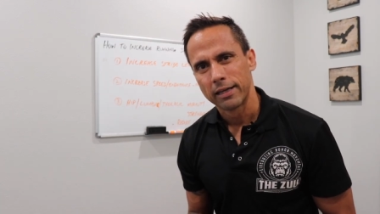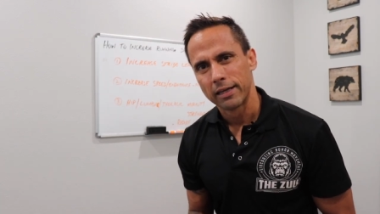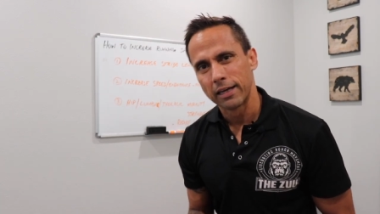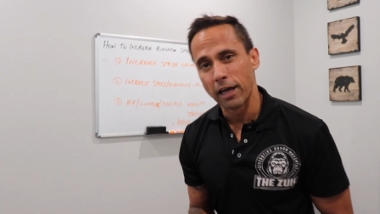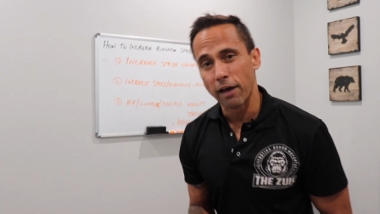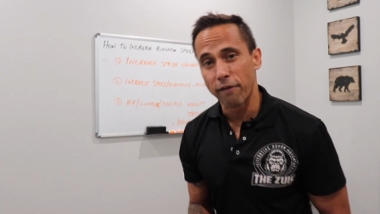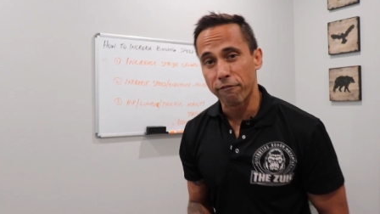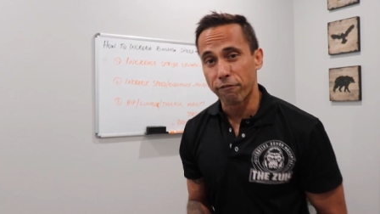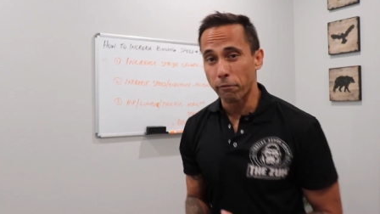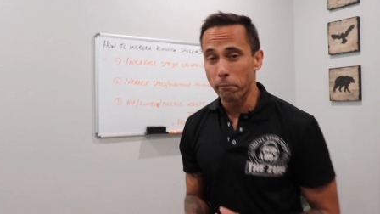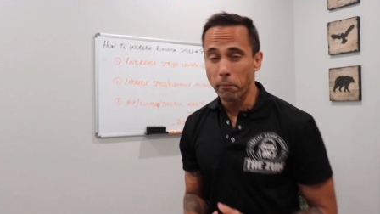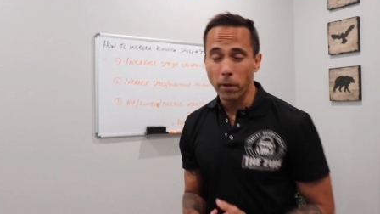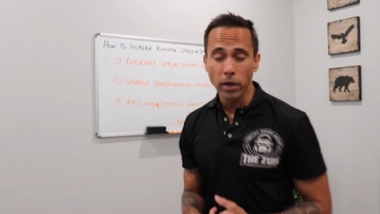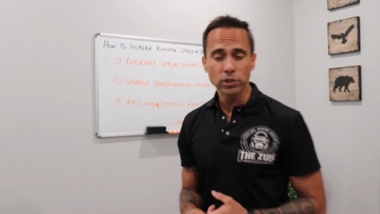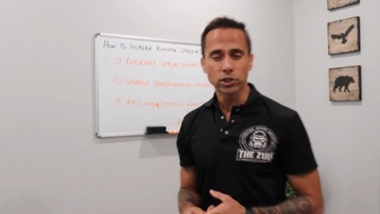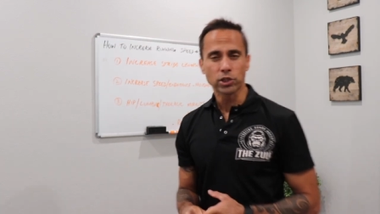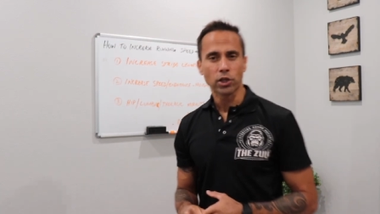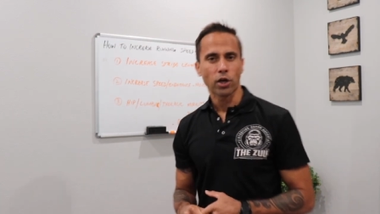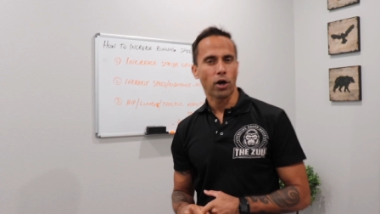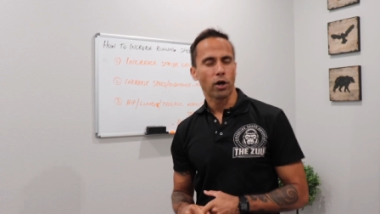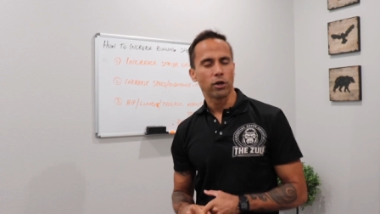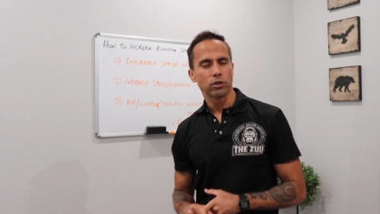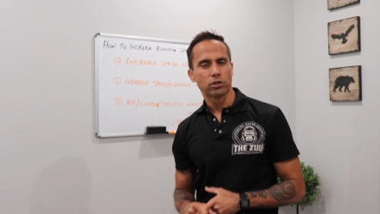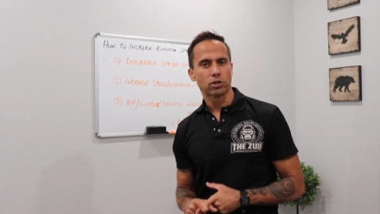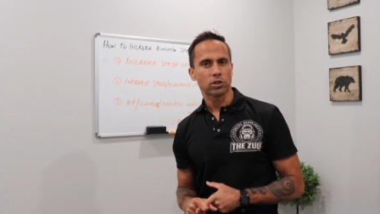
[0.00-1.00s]
Now for most
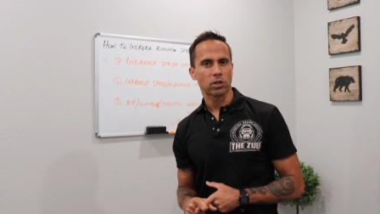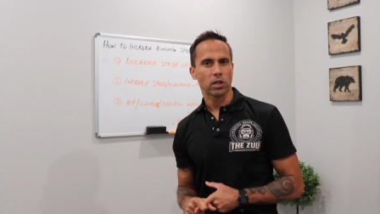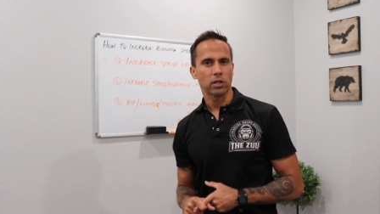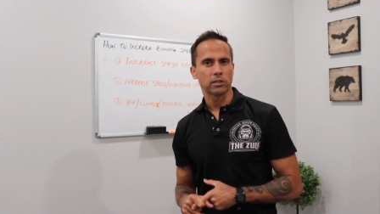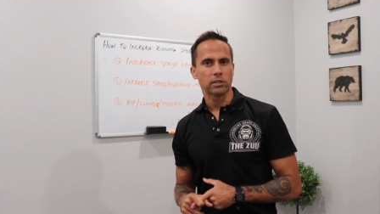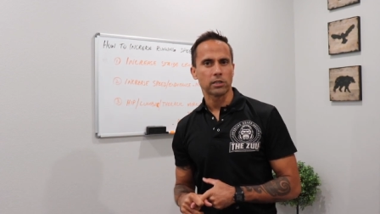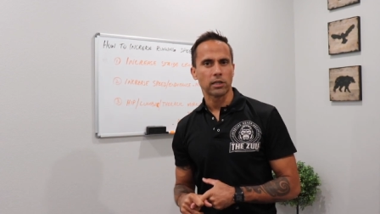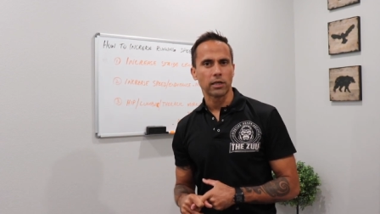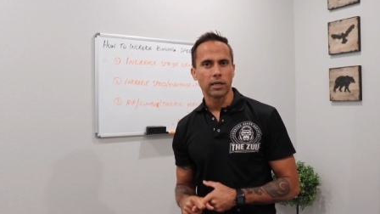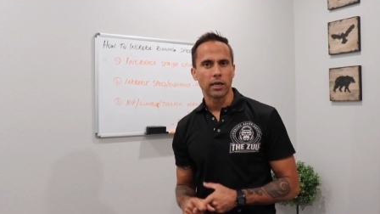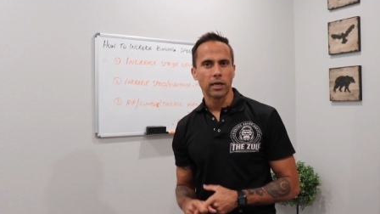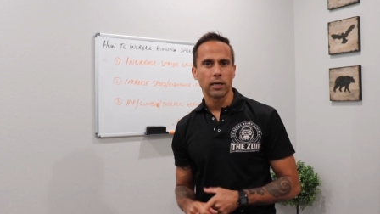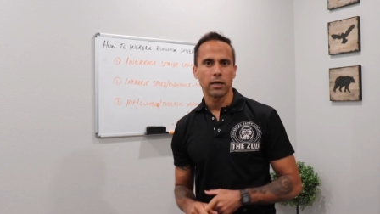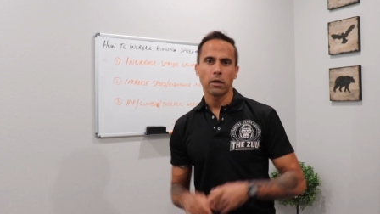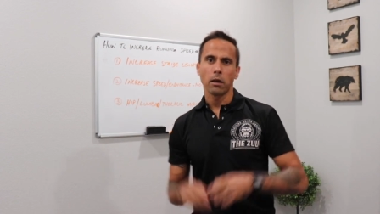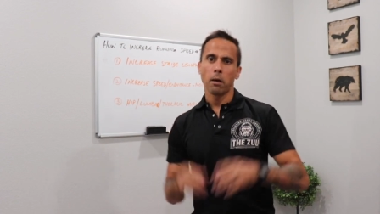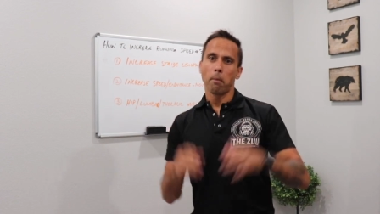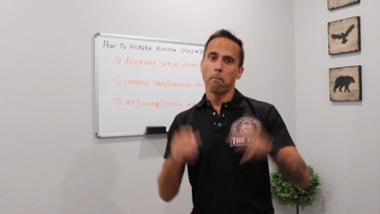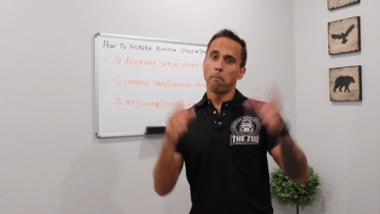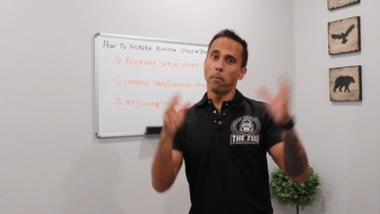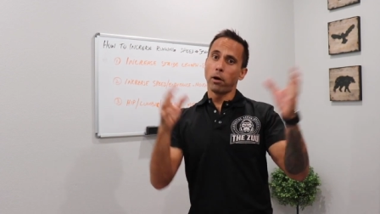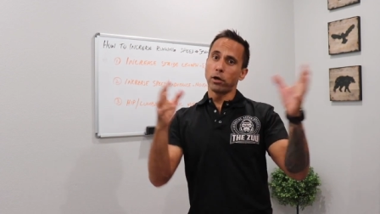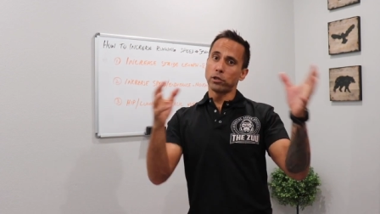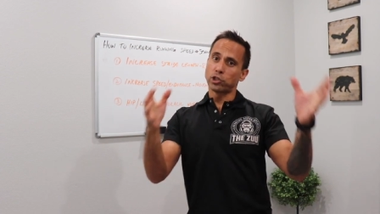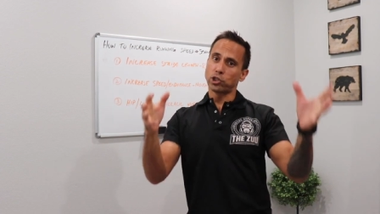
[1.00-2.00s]
coaches listening in,
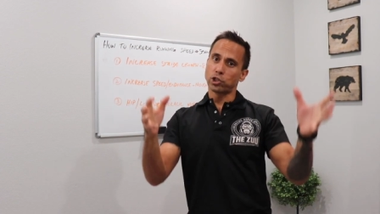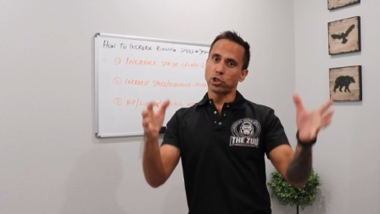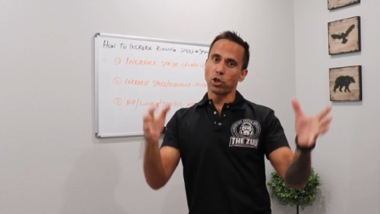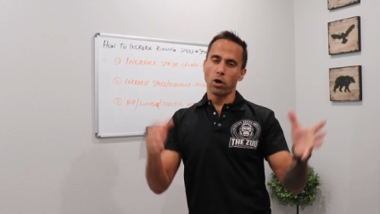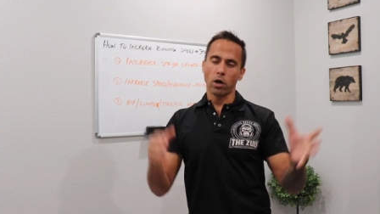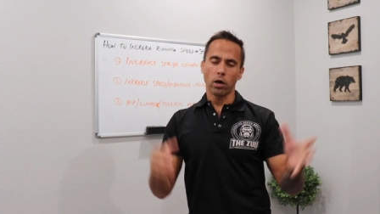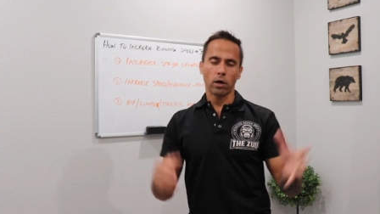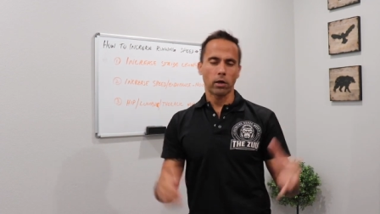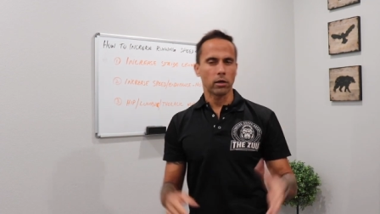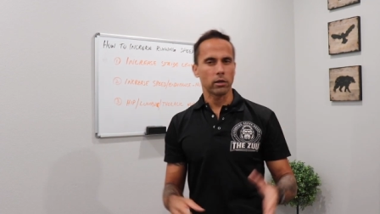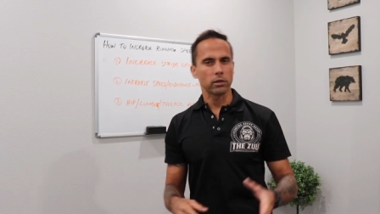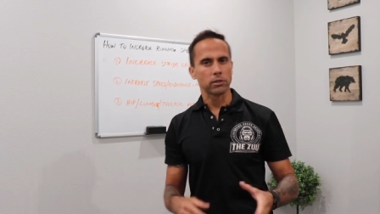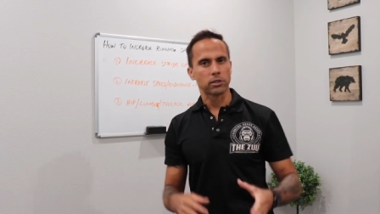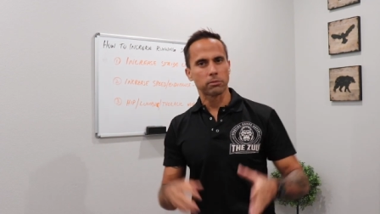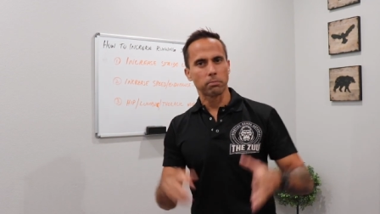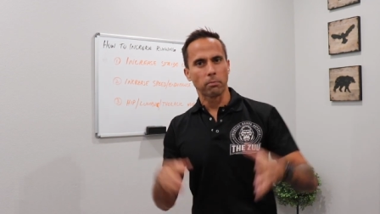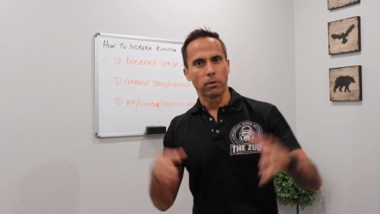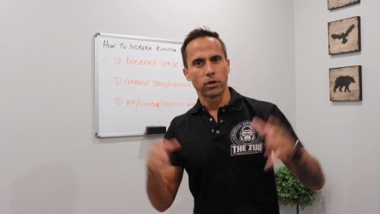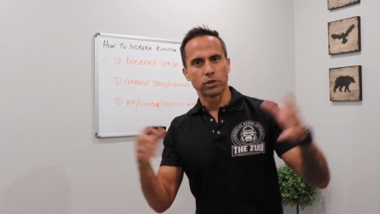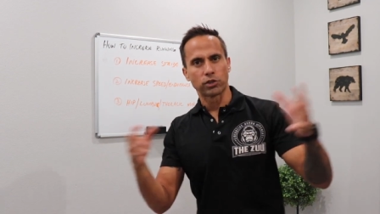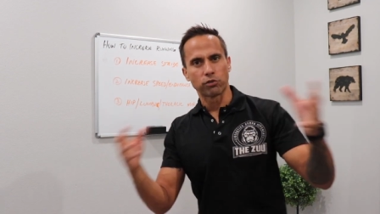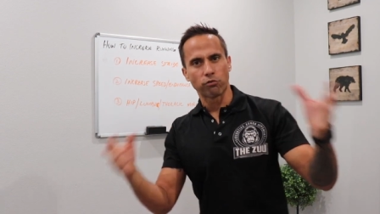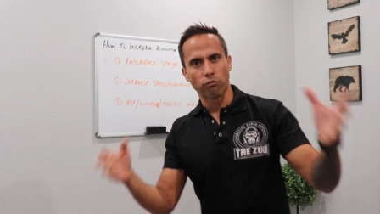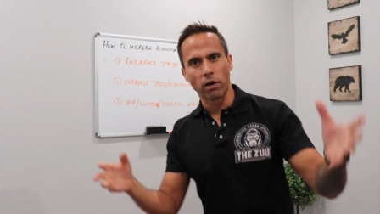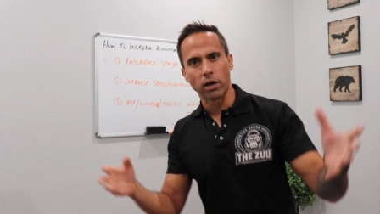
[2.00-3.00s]
most cyclists,
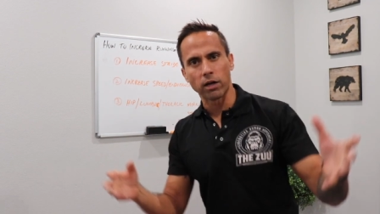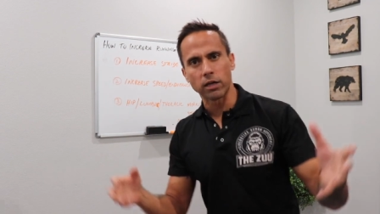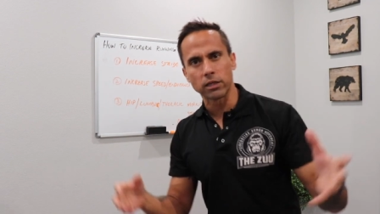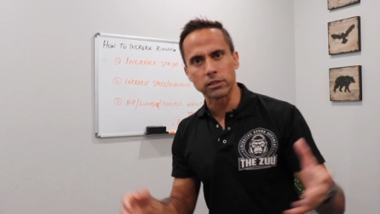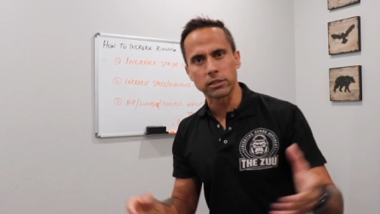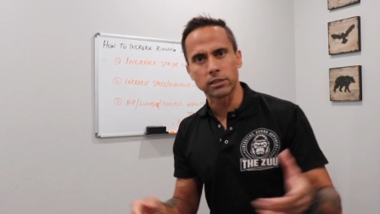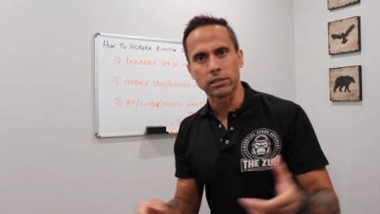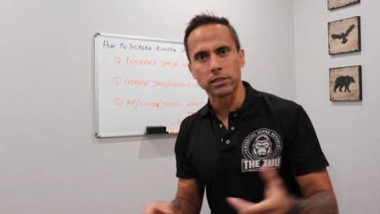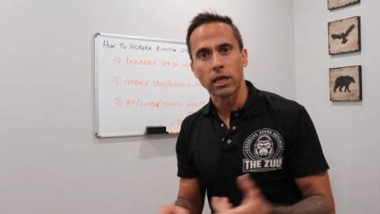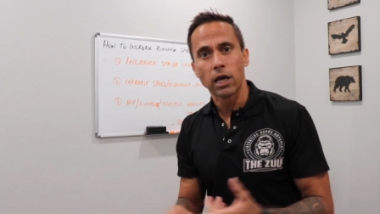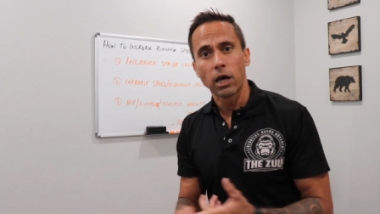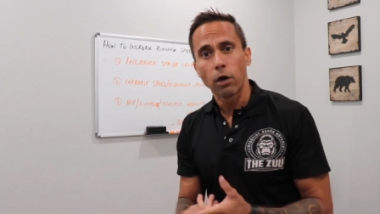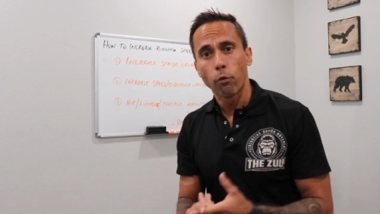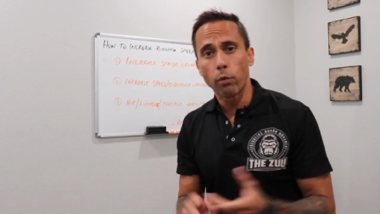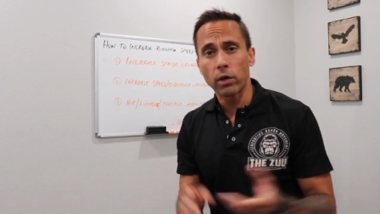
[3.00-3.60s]
most runners,